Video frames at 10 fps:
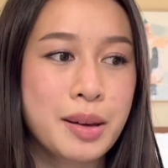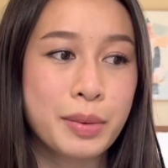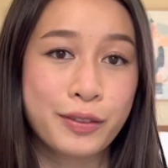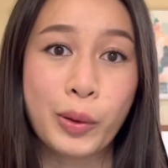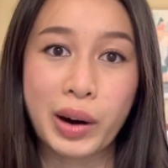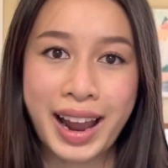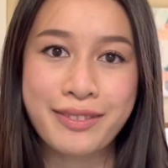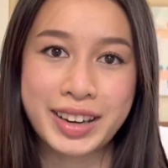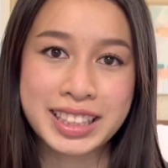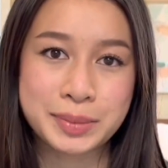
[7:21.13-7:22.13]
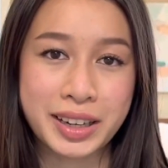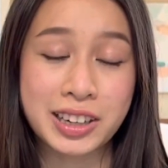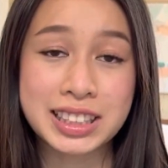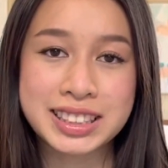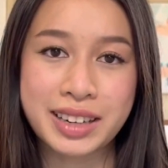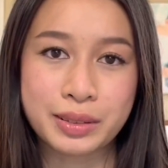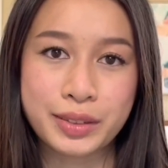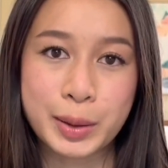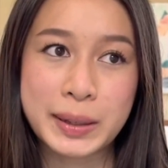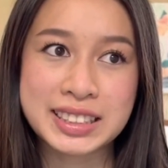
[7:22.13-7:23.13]
before I finished my content
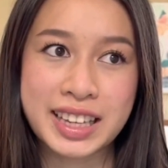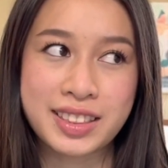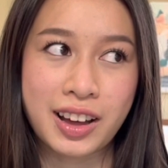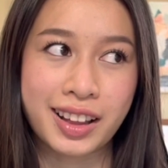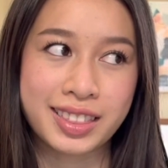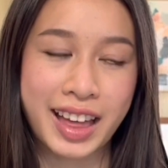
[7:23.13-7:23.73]
review because I thought